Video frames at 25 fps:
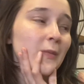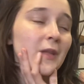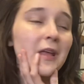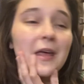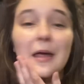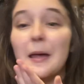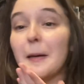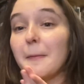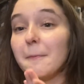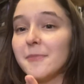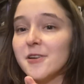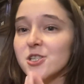
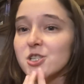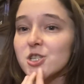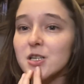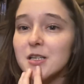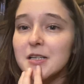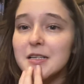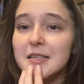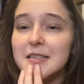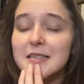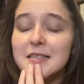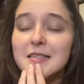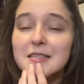
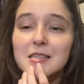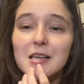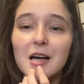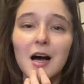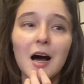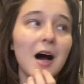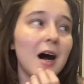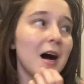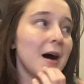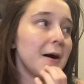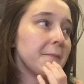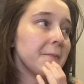ambitious,
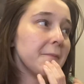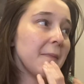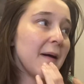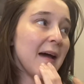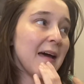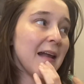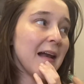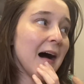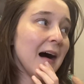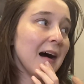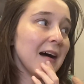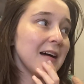and
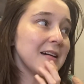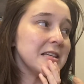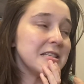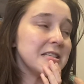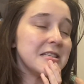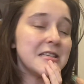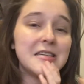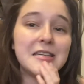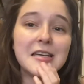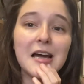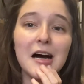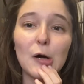I
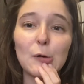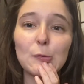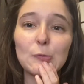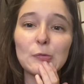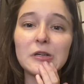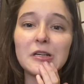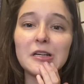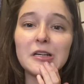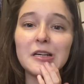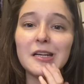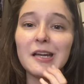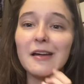did not
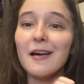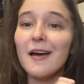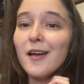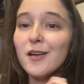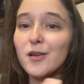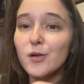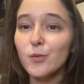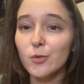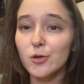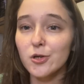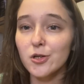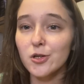read
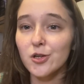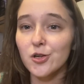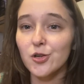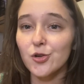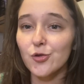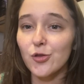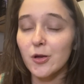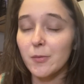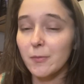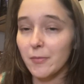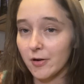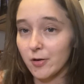anywhere near
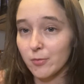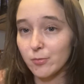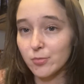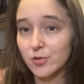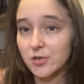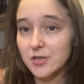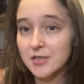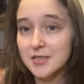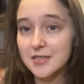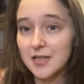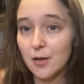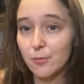the amount of
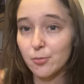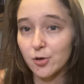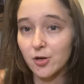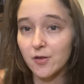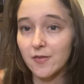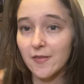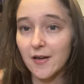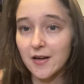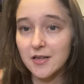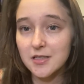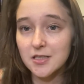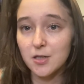books that I put
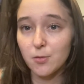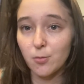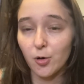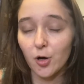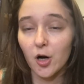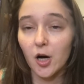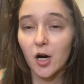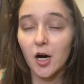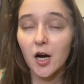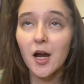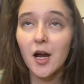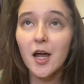in that
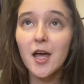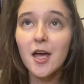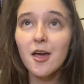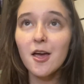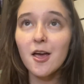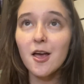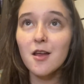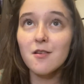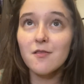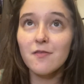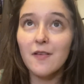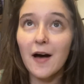TBR.
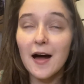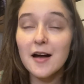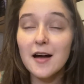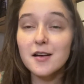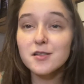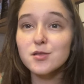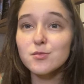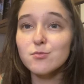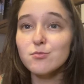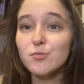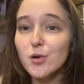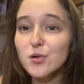In
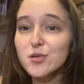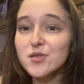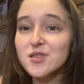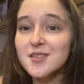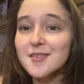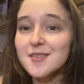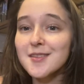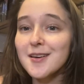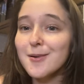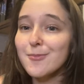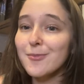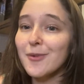fact, most
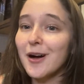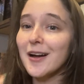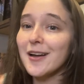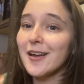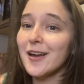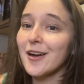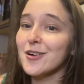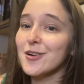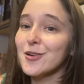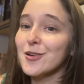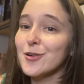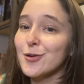of them got
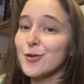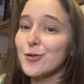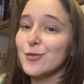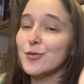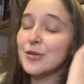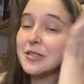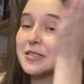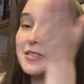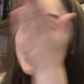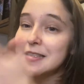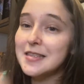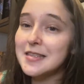carried
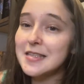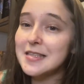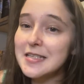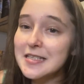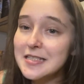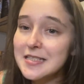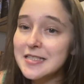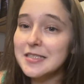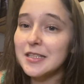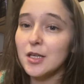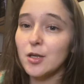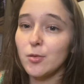over to
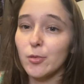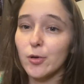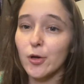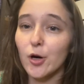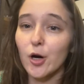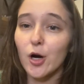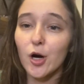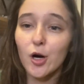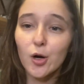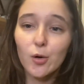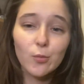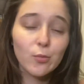this
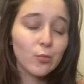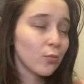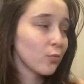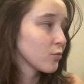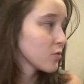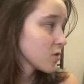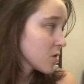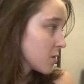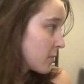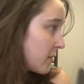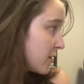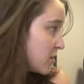TBR,
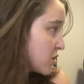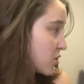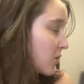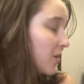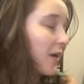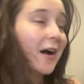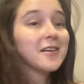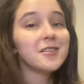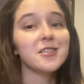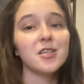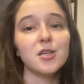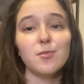to my
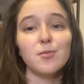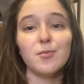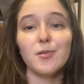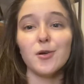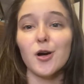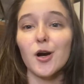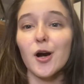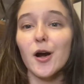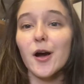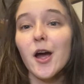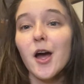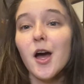July
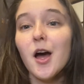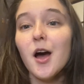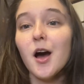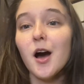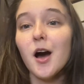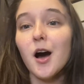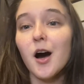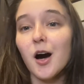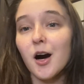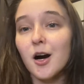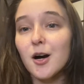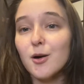TBR,
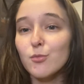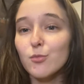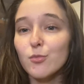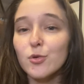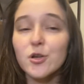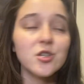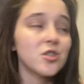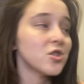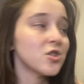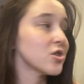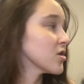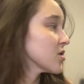
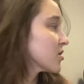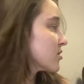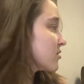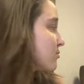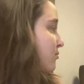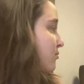which